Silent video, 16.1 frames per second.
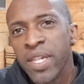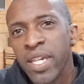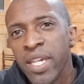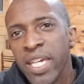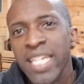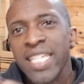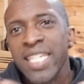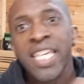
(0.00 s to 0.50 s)

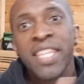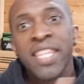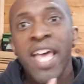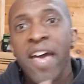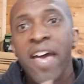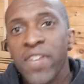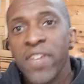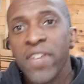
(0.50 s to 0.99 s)
send
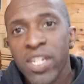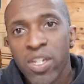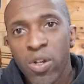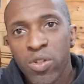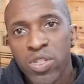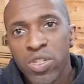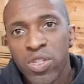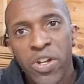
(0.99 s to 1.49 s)
that video
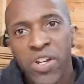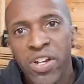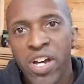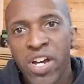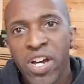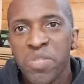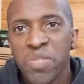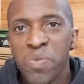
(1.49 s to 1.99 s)
to one of your
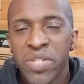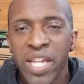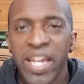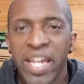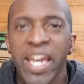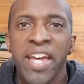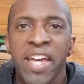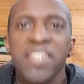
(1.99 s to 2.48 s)
customers, like,
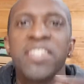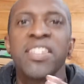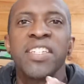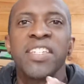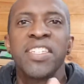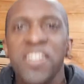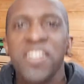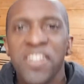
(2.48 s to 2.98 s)
hey, this is the
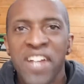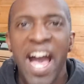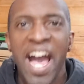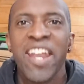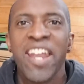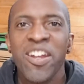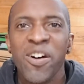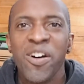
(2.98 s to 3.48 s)
tinter
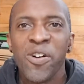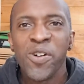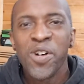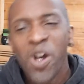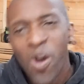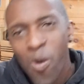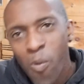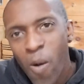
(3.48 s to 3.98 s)
guy I know.
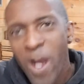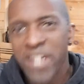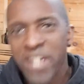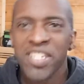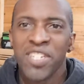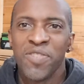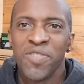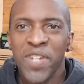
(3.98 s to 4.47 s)
Watch
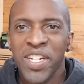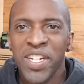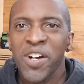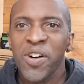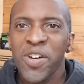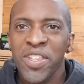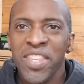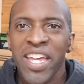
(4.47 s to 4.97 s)
this
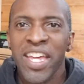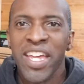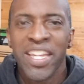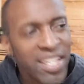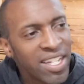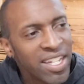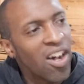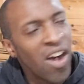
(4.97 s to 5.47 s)
video, and they
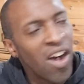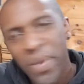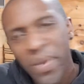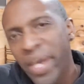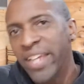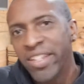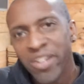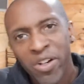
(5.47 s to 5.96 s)
think, oh
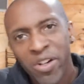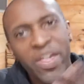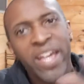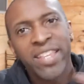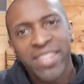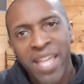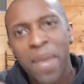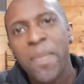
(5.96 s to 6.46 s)
man,
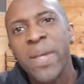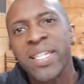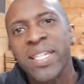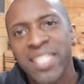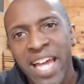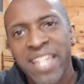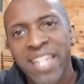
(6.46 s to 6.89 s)
that makes a lot of